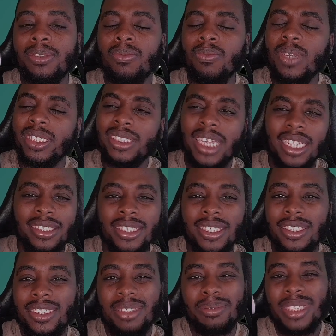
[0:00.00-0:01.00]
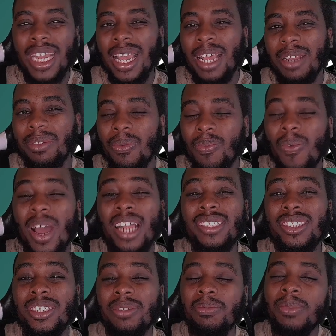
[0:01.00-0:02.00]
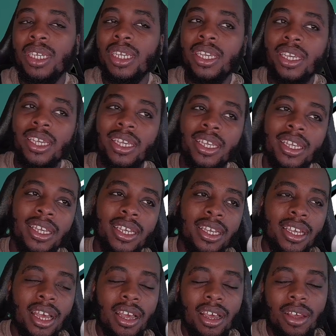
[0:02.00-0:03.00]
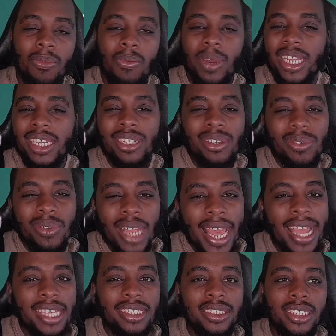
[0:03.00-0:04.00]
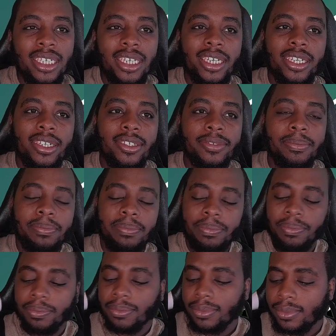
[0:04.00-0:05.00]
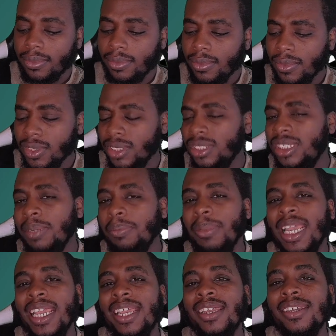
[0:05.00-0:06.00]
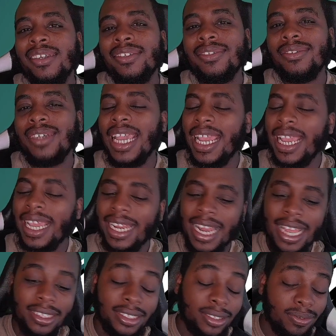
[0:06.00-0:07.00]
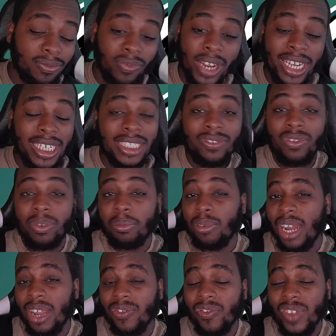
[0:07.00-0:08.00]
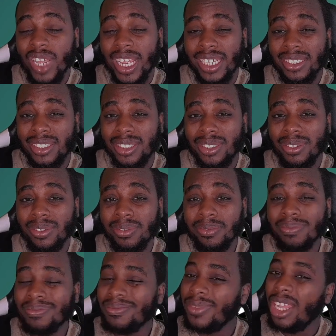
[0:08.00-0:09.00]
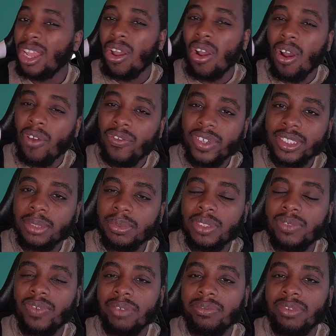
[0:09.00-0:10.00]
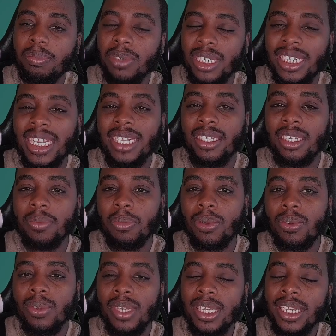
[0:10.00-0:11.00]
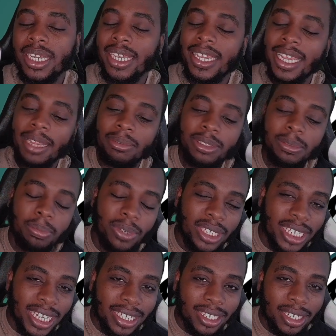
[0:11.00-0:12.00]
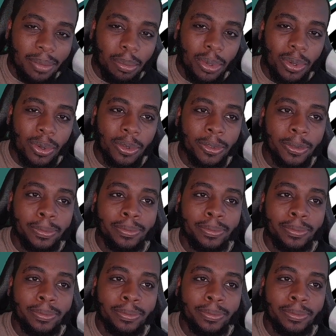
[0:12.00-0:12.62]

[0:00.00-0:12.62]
which I took some time to watch him, what he do last year, to me, and I read this from Brown fans too, the offense was very predictable. It was predictable.